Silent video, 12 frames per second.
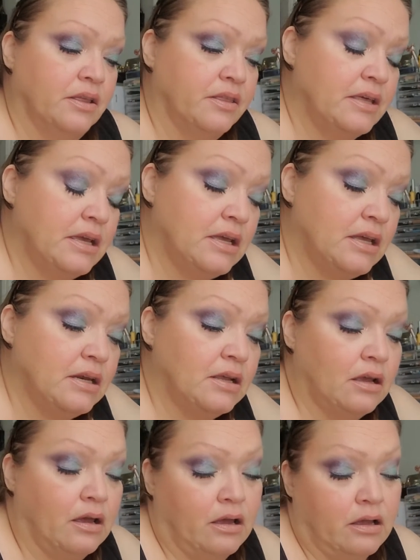
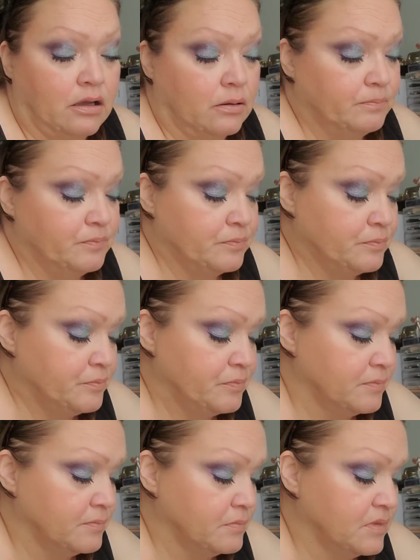Then um,
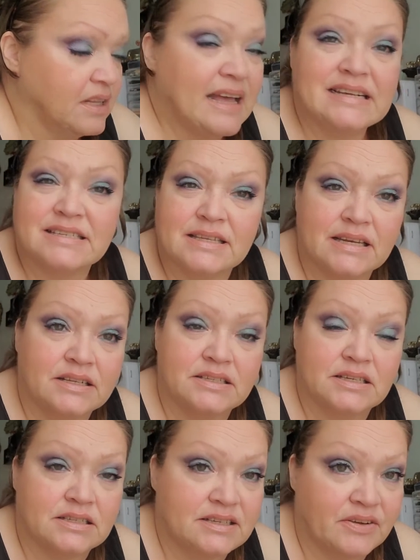the last thing
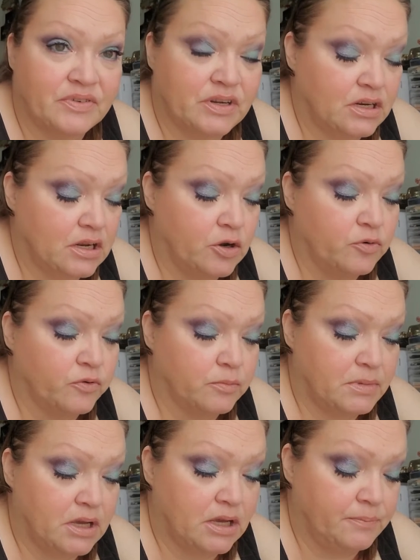that's a definite no for
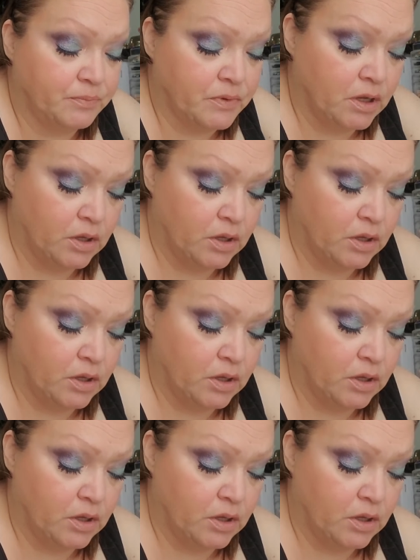me